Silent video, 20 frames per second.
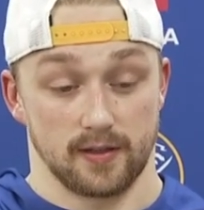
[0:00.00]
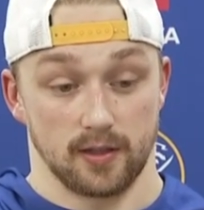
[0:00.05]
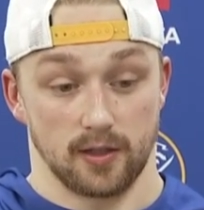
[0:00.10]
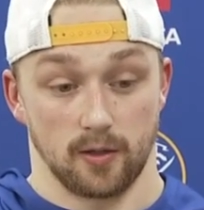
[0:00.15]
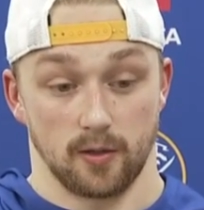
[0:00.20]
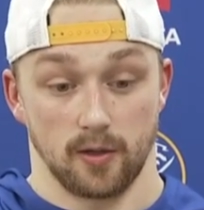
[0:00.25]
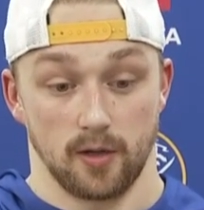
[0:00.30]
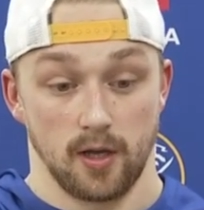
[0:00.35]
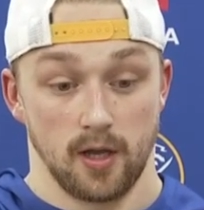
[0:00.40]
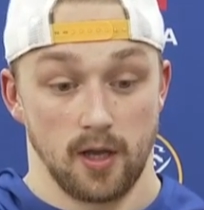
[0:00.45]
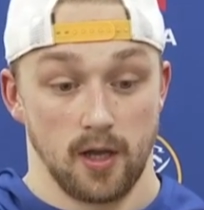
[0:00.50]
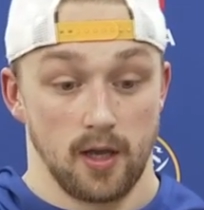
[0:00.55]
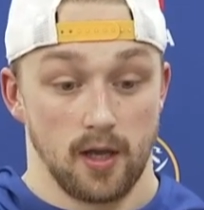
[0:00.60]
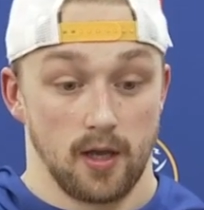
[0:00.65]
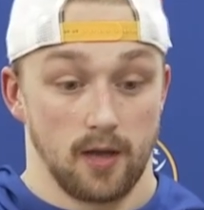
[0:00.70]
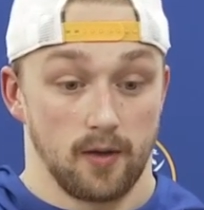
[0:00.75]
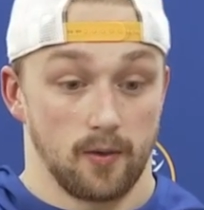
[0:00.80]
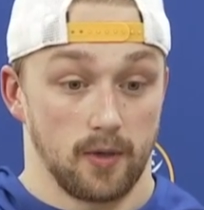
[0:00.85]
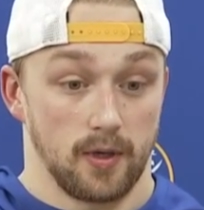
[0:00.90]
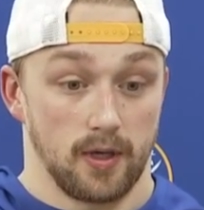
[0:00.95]
So
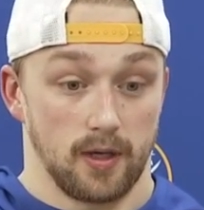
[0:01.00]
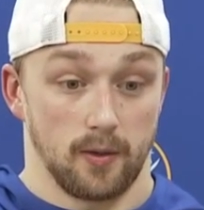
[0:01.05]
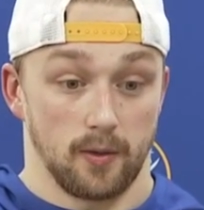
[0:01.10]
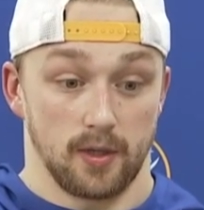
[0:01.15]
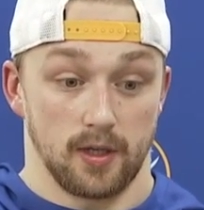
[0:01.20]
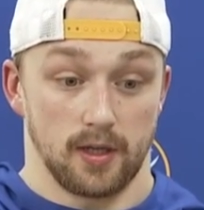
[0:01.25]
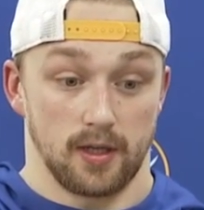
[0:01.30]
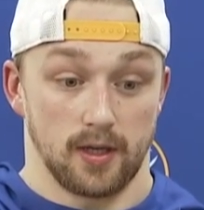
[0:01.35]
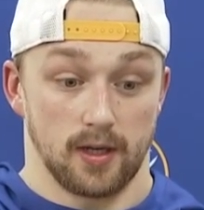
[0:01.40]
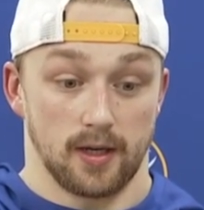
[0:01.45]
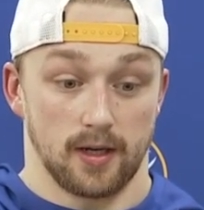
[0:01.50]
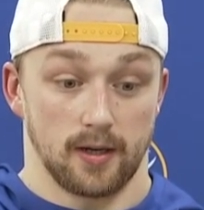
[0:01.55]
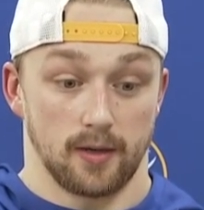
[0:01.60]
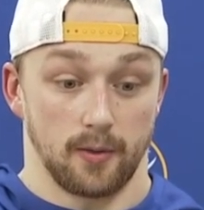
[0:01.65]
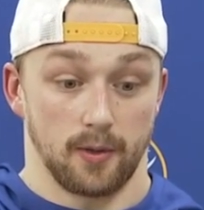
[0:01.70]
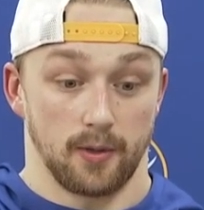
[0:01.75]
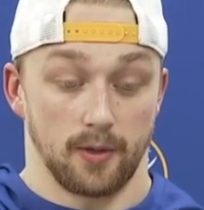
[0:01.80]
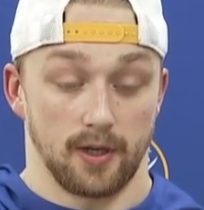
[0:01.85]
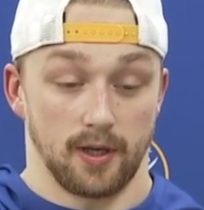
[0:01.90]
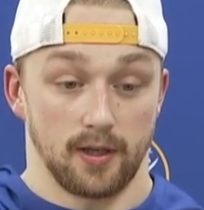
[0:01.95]
we
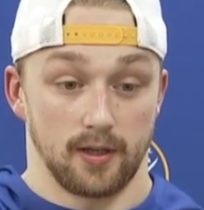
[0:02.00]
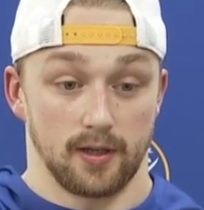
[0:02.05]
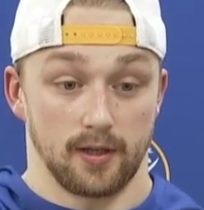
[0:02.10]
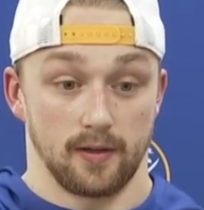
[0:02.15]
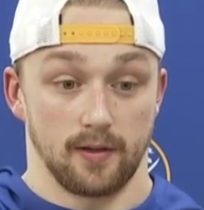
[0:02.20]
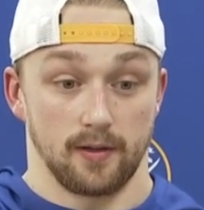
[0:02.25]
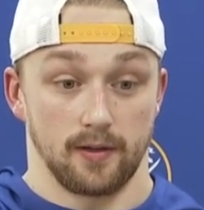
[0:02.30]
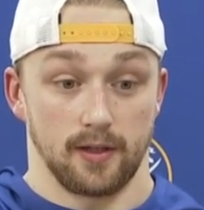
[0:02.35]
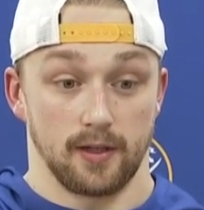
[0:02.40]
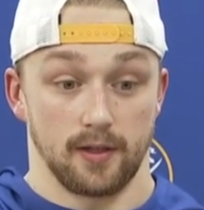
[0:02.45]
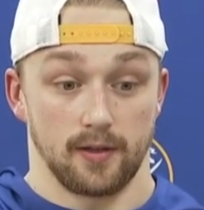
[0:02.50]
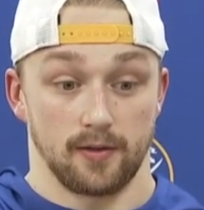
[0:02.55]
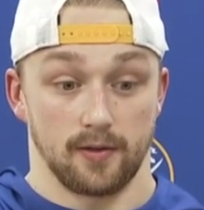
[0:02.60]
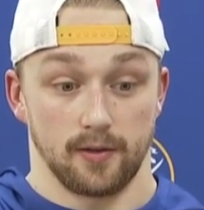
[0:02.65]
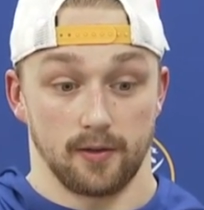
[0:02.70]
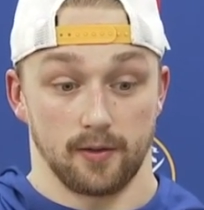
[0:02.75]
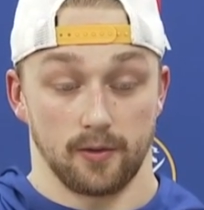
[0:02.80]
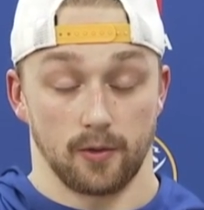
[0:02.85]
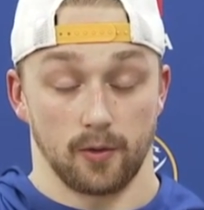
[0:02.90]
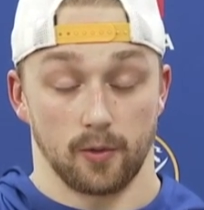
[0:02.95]
really needed
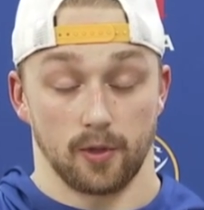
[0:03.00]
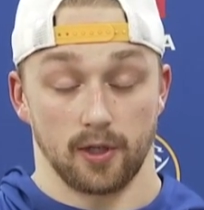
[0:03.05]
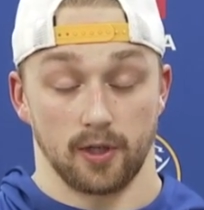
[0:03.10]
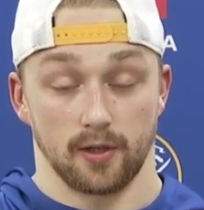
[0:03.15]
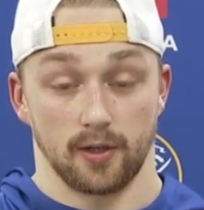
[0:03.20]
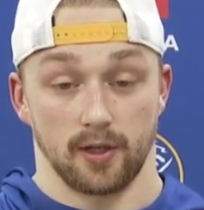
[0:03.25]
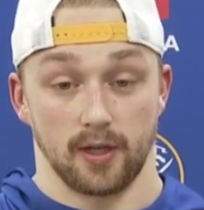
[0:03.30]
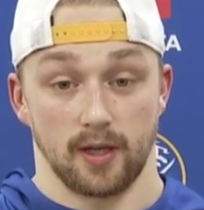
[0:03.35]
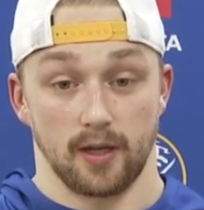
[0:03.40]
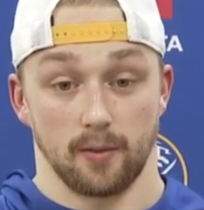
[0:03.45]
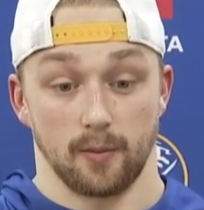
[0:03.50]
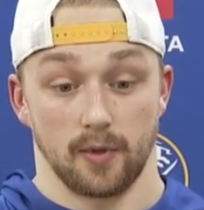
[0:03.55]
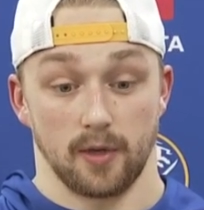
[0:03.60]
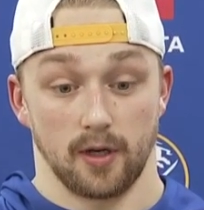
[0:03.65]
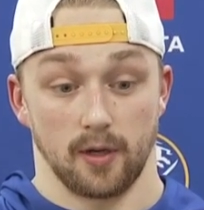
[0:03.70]
to work our game,